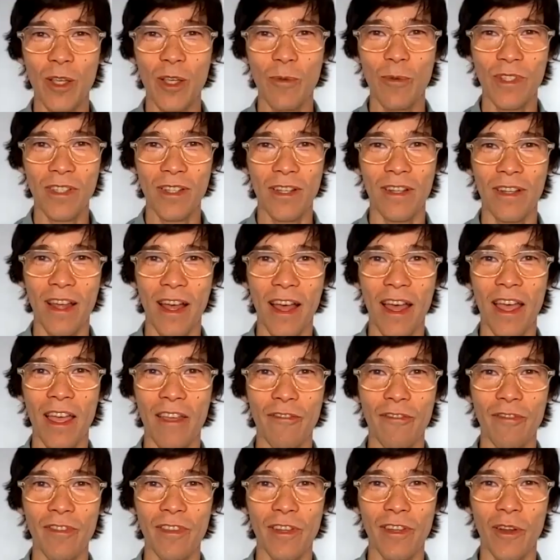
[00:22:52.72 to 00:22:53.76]
he was still
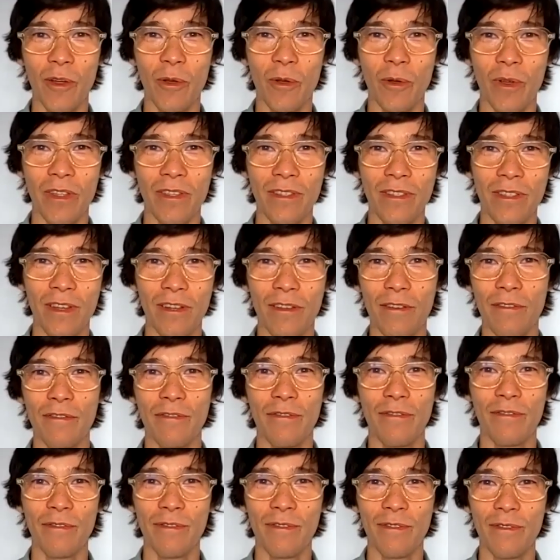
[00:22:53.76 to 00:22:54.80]
alive, you know, instead
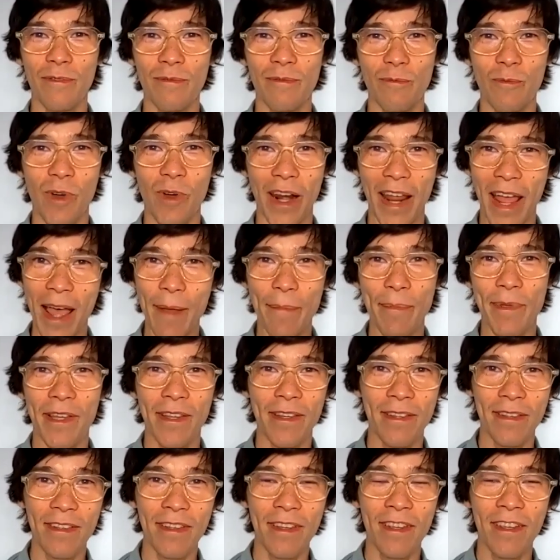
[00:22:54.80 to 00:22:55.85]
of what
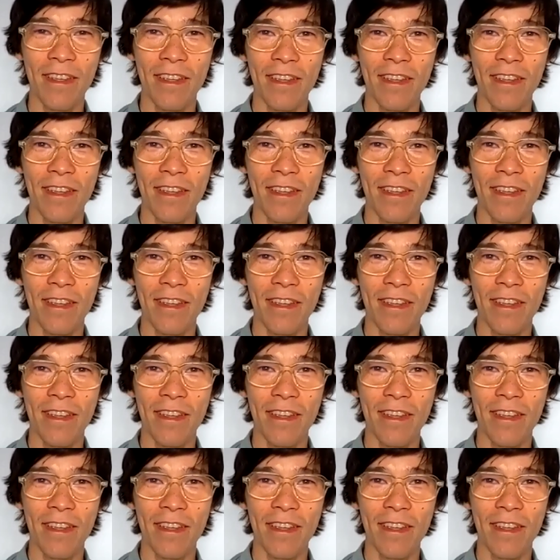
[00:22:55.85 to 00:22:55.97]
happened,